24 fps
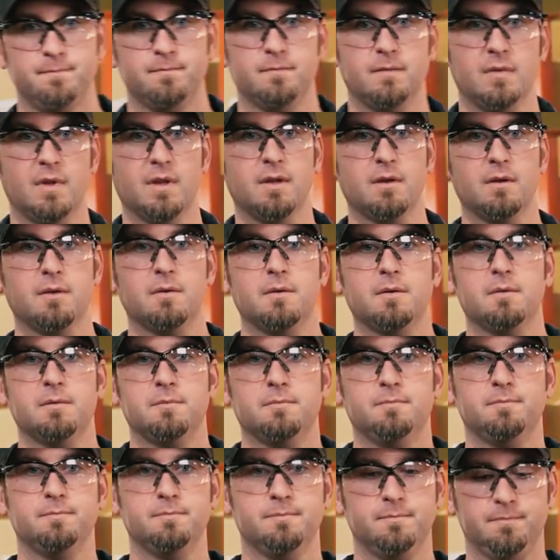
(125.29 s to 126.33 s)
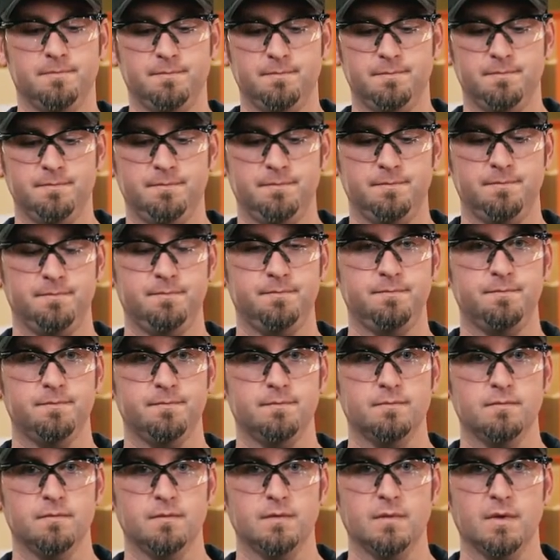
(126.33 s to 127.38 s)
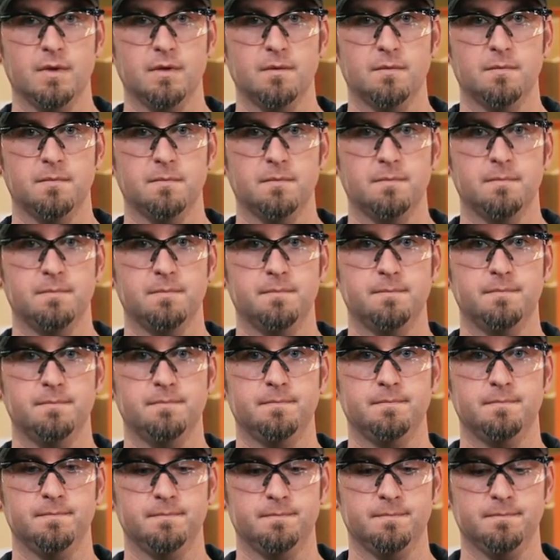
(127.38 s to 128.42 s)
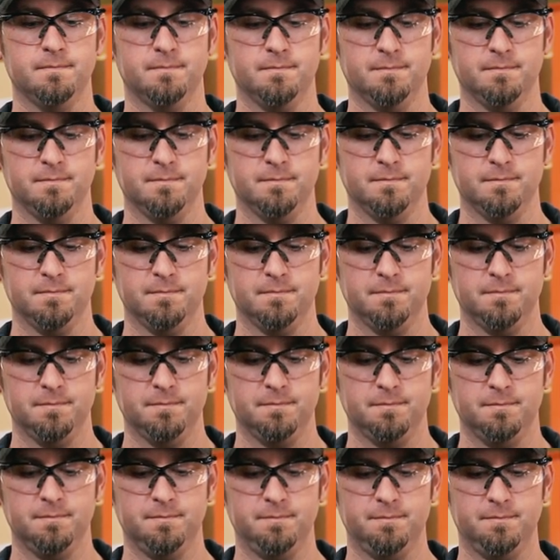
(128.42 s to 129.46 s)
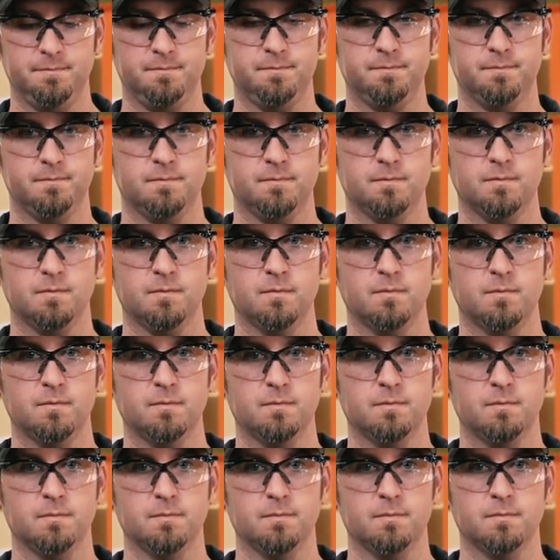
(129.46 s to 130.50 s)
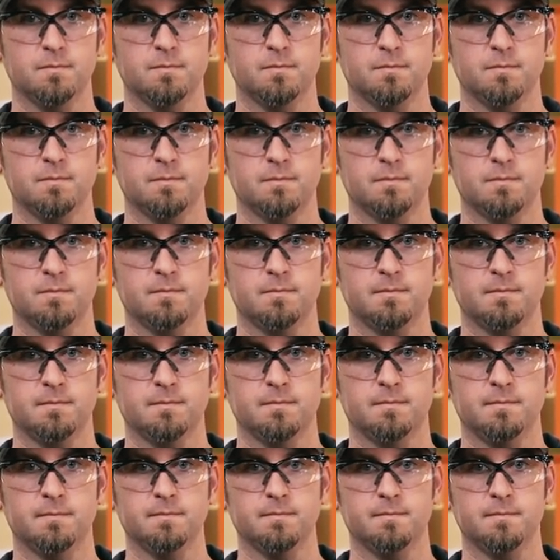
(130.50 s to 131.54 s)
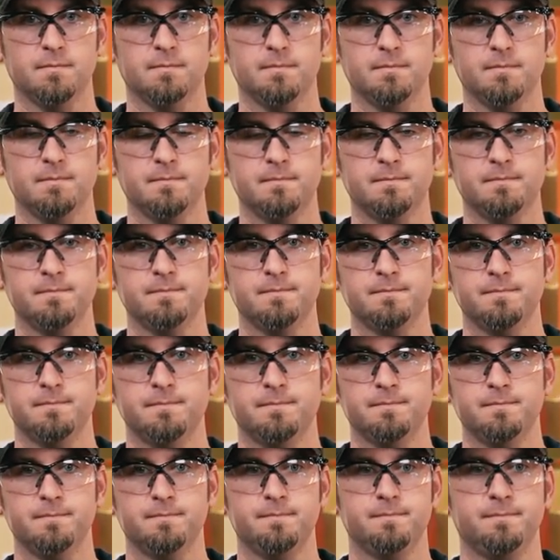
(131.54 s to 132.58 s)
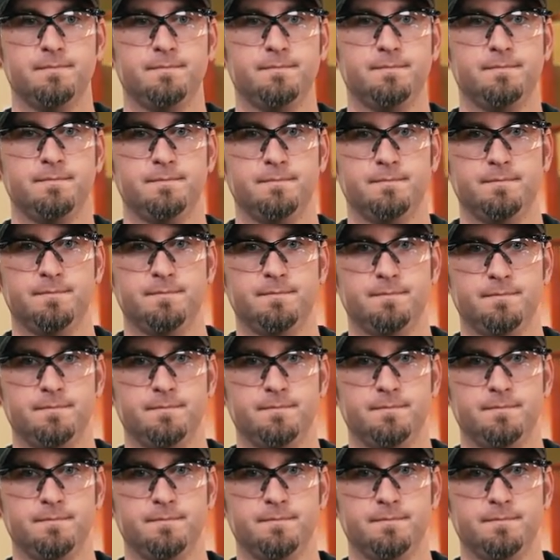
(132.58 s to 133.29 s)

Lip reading: [no speech]